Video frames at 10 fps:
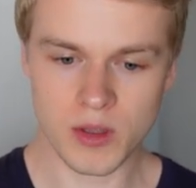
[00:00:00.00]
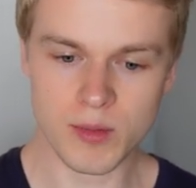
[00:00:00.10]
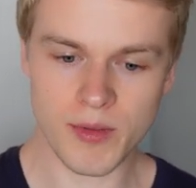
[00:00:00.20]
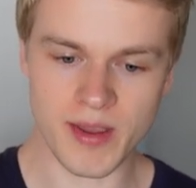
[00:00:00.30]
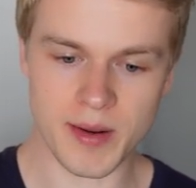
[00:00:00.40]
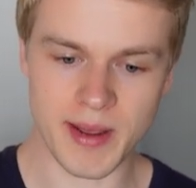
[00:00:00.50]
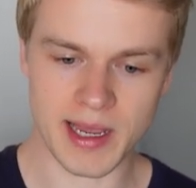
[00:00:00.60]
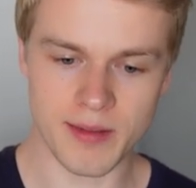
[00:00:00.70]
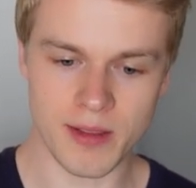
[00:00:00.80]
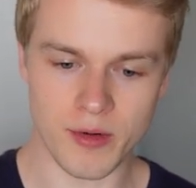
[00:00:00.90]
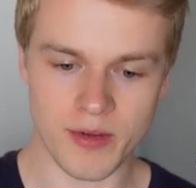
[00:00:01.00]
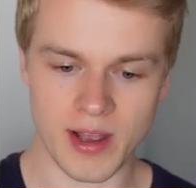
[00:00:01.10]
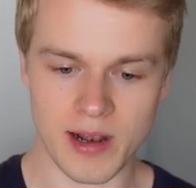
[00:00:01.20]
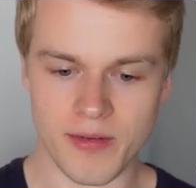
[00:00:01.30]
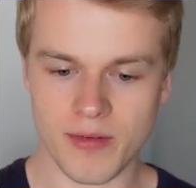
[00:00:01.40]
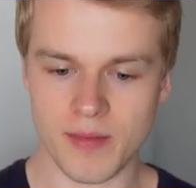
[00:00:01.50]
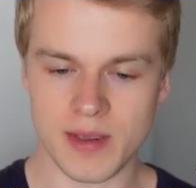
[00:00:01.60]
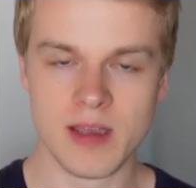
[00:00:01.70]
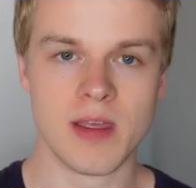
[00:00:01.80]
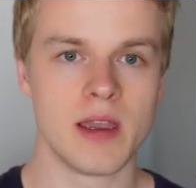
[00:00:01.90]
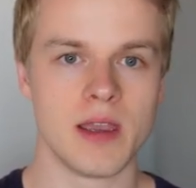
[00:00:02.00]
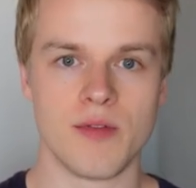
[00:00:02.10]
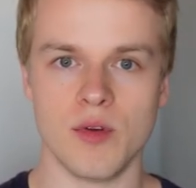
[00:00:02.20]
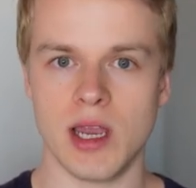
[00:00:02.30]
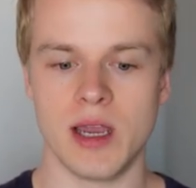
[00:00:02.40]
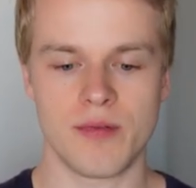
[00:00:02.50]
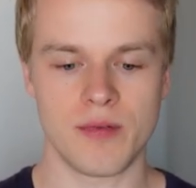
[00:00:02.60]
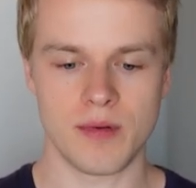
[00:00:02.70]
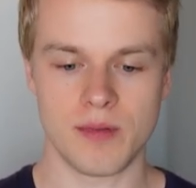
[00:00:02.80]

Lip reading: you would send back in the results either if you have,